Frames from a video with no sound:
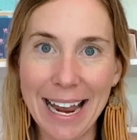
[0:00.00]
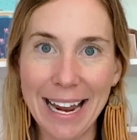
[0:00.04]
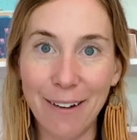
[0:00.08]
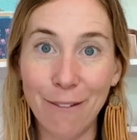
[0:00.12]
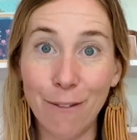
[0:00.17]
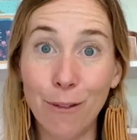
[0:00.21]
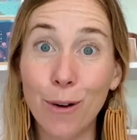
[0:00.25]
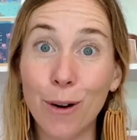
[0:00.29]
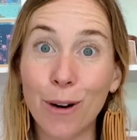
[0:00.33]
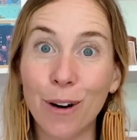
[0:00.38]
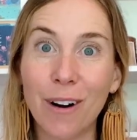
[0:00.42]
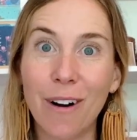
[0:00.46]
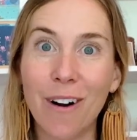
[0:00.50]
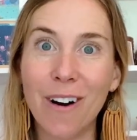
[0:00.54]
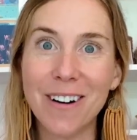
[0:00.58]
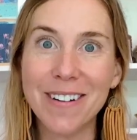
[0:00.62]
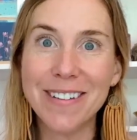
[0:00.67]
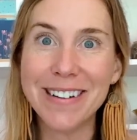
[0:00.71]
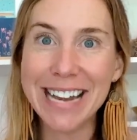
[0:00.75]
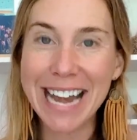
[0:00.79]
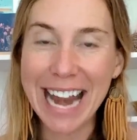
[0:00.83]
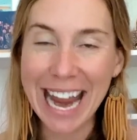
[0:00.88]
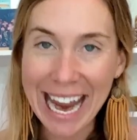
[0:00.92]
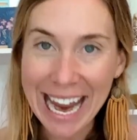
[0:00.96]
our
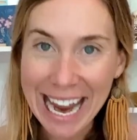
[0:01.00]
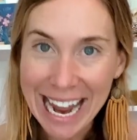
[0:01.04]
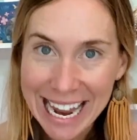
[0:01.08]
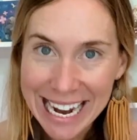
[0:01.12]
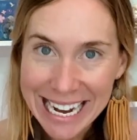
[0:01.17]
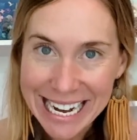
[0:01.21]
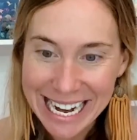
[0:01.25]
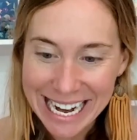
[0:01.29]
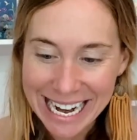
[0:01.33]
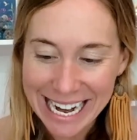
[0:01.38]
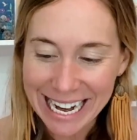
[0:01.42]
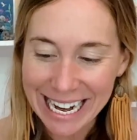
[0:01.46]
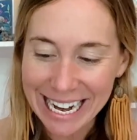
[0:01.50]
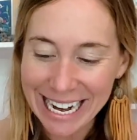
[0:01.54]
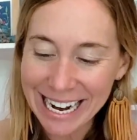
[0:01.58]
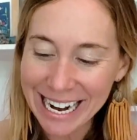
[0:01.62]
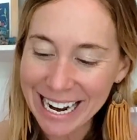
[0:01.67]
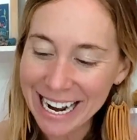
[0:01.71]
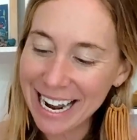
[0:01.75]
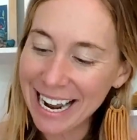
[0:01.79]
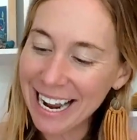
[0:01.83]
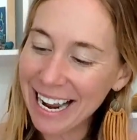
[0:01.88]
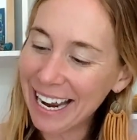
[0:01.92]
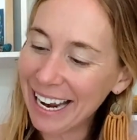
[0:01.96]
nanny
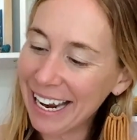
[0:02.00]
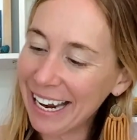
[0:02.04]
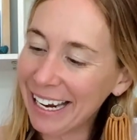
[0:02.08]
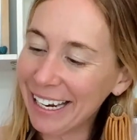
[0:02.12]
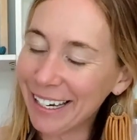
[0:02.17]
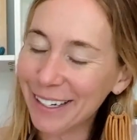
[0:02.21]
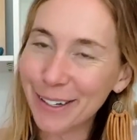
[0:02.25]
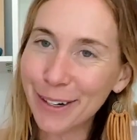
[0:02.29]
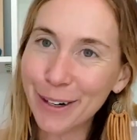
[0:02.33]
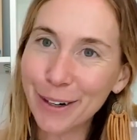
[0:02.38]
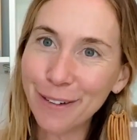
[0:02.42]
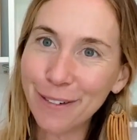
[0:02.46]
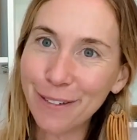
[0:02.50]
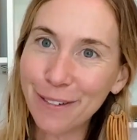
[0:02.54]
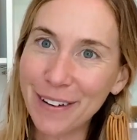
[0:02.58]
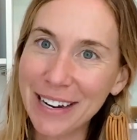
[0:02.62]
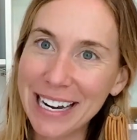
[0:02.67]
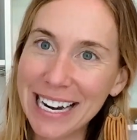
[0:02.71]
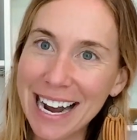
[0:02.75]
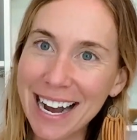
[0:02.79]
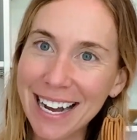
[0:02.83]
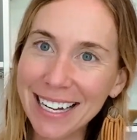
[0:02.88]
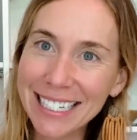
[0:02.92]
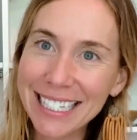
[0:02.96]
and her
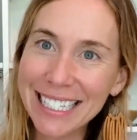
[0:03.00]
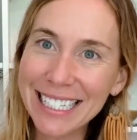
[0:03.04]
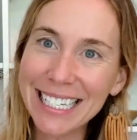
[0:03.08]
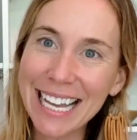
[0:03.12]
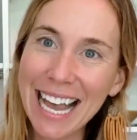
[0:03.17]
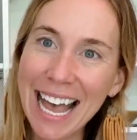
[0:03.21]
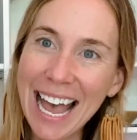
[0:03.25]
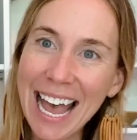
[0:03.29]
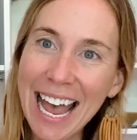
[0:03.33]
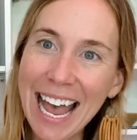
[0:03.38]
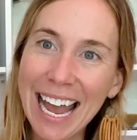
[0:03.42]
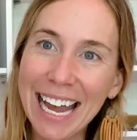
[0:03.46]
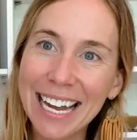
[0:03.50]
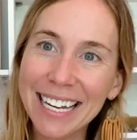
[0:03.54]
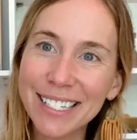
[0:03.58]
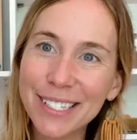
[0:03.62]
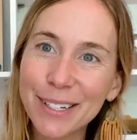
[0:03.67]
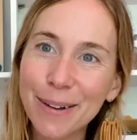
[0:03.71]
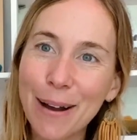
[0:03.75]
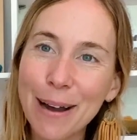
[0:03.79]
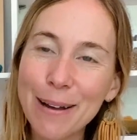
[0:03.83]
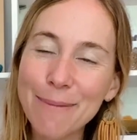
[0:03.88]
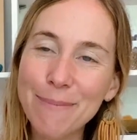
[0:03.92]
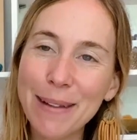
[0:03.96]
fiance.
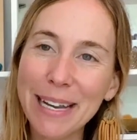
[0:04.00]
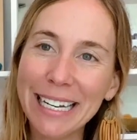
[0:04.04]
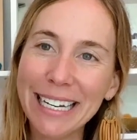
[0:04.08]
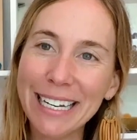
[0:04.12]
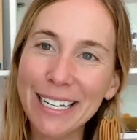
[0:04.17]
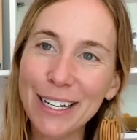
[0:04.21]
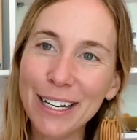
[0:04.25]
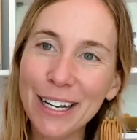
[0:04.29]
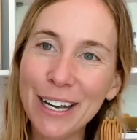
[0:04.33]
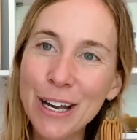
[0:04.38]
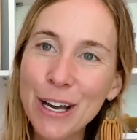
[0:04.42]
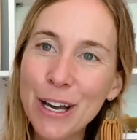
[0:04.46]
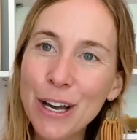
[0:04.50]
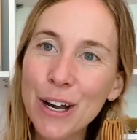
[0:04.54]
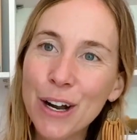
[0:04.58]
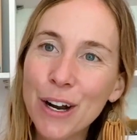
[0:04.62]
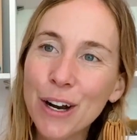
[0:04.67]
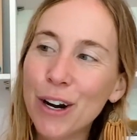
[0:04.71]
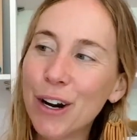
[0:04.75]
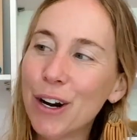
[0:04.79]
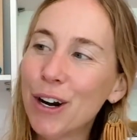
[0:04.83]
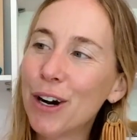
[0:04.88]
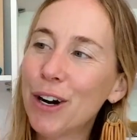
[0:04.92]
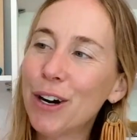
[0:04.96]
So I'm making
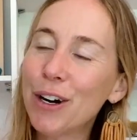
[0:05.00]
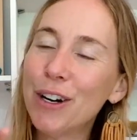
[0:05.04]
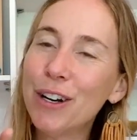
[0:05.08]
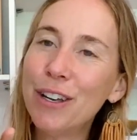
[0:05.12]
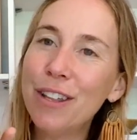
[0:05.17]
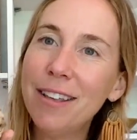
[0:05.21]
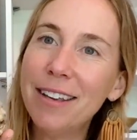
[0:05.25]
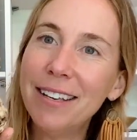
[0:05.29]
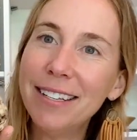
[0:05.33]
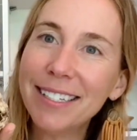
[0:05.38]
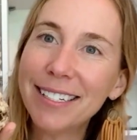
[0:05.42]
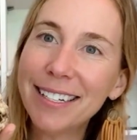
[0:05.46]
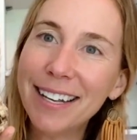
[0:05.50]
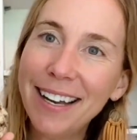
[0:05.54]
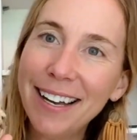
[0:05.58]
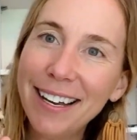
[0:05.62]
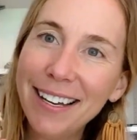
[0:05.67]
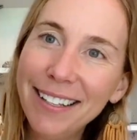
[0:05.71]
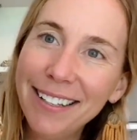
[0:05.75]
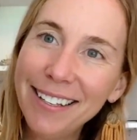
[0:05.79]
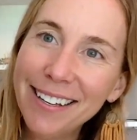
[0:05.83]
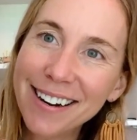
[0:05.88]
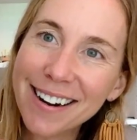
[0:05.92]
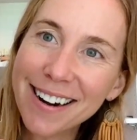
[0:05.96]
her this
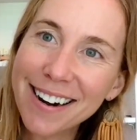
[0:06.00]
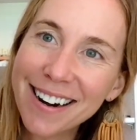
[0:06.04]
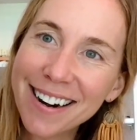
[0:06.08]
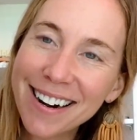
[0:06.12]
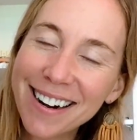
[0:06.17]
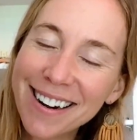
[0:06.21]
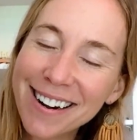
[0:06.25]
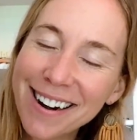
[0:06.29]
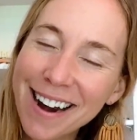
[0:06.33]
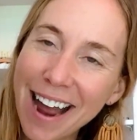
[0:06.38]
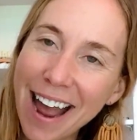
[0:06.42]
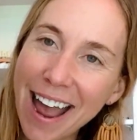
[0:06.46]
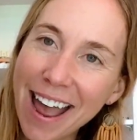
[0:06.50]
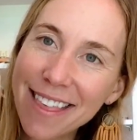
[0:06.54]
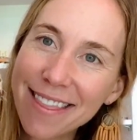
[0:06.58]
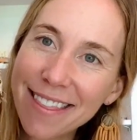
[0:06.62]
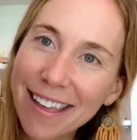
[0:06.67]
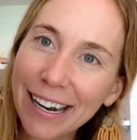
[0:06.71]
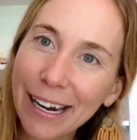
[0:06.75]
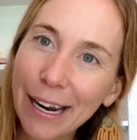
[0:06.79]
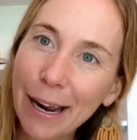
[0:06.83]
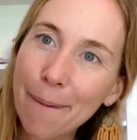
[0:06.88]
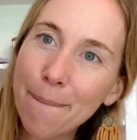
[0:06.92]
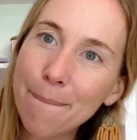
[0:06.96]
color, and
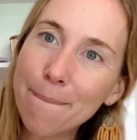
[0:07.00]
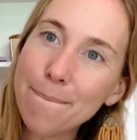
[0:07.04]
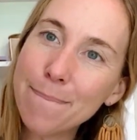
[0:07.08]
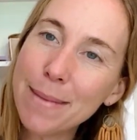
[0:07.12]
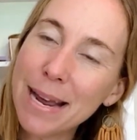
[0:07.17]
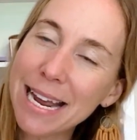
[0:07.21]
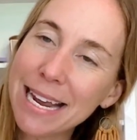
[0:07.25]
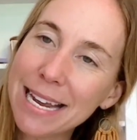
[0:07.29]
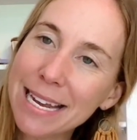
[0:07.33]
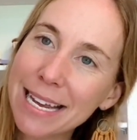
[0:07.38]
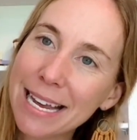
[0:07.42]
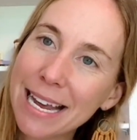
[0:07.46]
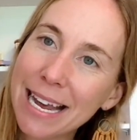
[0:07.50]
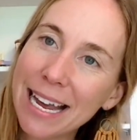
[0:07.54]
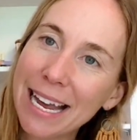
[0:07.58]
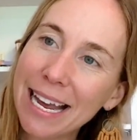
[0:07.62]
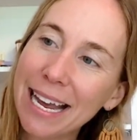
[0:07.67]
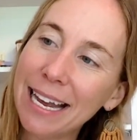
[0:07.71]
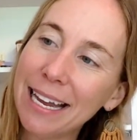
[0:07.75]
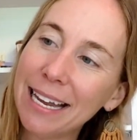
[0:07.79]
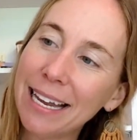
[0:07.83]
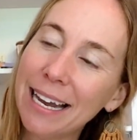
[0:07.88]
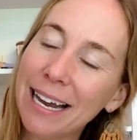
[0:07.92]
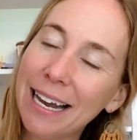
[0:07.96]
then I'm
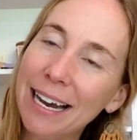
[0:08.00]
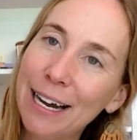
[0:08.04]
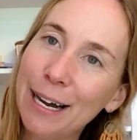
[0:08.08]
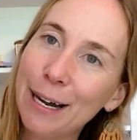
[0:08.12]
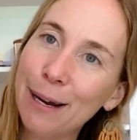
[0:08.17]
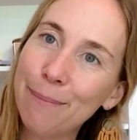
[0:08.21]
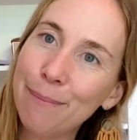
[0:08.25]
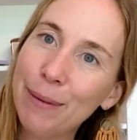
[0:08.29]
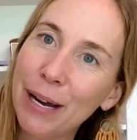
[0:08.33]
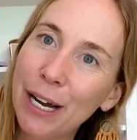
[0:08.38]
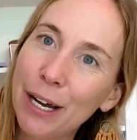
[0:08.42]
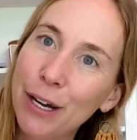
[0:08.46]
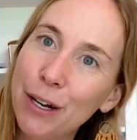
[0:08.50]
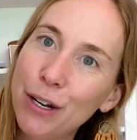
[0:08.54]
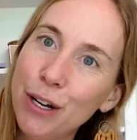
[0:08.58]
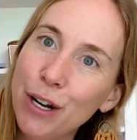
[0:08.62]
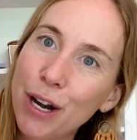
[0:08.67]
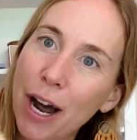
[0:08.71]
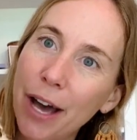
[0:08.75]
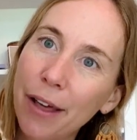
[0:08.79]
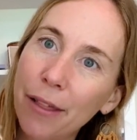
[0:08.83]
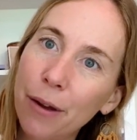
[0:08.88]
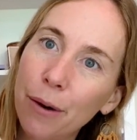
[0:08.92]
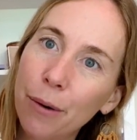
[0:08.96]
making
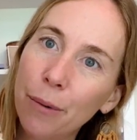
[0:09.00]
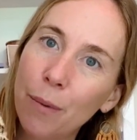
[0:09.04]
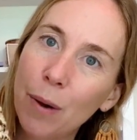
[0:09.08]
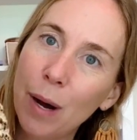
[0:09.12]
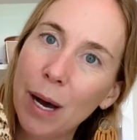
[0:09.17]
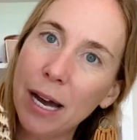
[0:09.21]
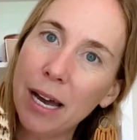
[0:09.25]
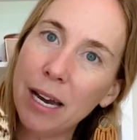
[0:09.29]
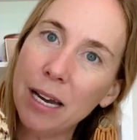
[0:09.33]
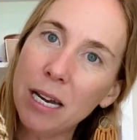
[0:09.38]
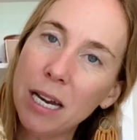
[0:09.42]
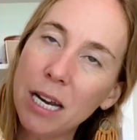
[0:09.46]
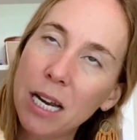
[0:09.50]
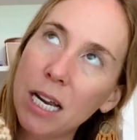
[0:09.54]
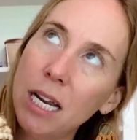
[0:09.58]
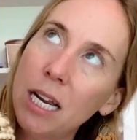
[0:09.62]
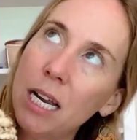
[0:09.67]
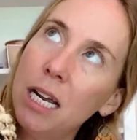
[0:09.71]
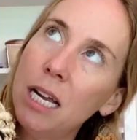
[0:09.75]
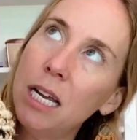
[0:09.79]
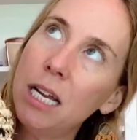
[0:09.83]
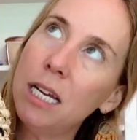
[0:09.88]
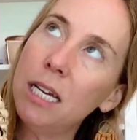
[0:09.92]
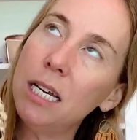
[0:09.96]
another one
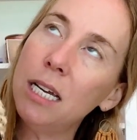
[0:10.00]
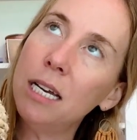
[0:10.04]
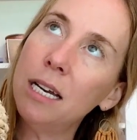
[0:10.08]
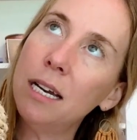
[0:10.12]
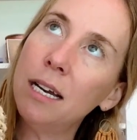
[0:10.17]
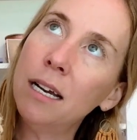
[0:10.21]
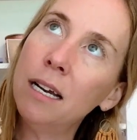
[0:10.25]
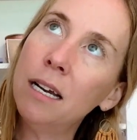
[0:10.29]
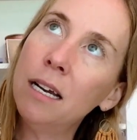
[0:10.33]
in